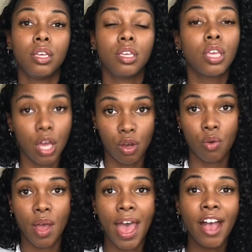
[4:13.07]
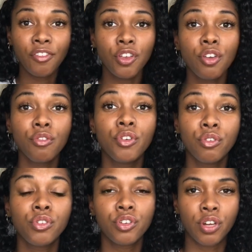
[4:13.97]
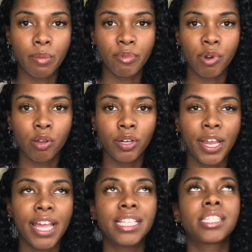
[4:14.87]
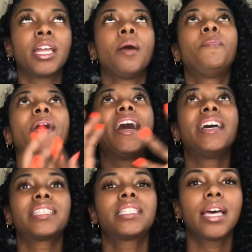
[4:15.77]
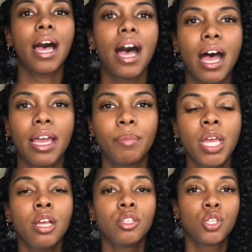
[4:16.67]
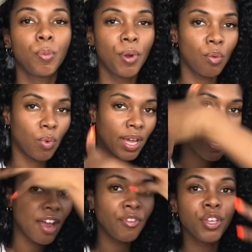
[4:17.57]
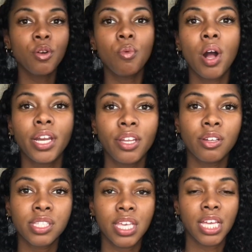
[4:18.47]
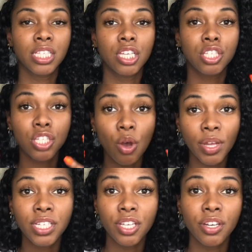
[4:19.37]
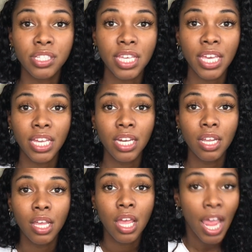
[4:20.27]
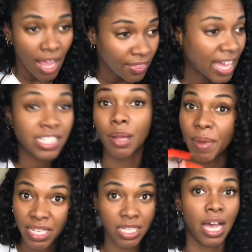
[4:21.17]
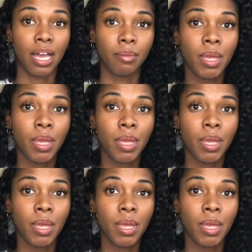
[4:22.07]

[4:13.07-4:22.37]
yo, after you use your derma roller, it's the best time to put whatever you want in your skin to soak into your skin. That's the best time